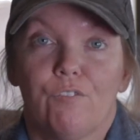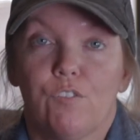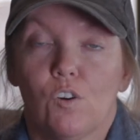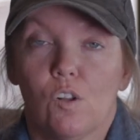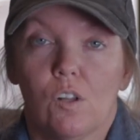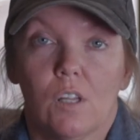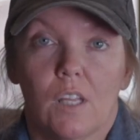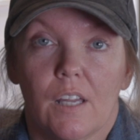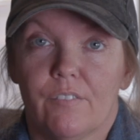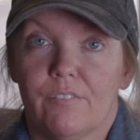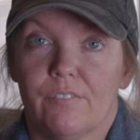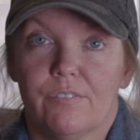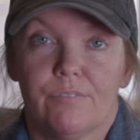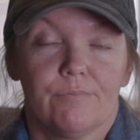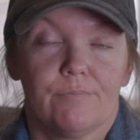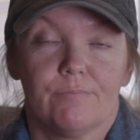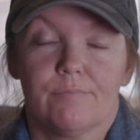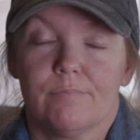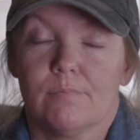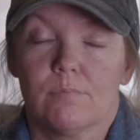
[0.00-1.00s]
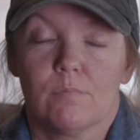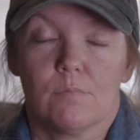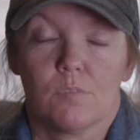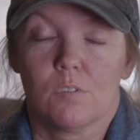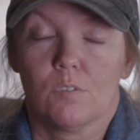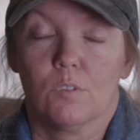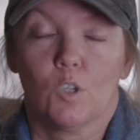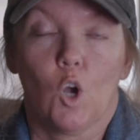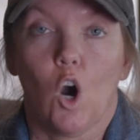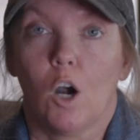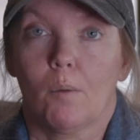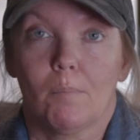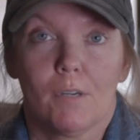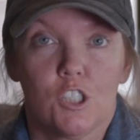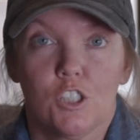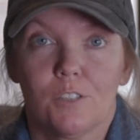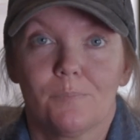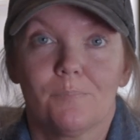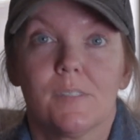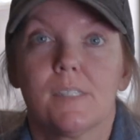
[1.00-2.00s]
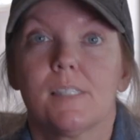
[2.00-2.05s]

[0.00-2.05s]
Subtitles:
full of garbage.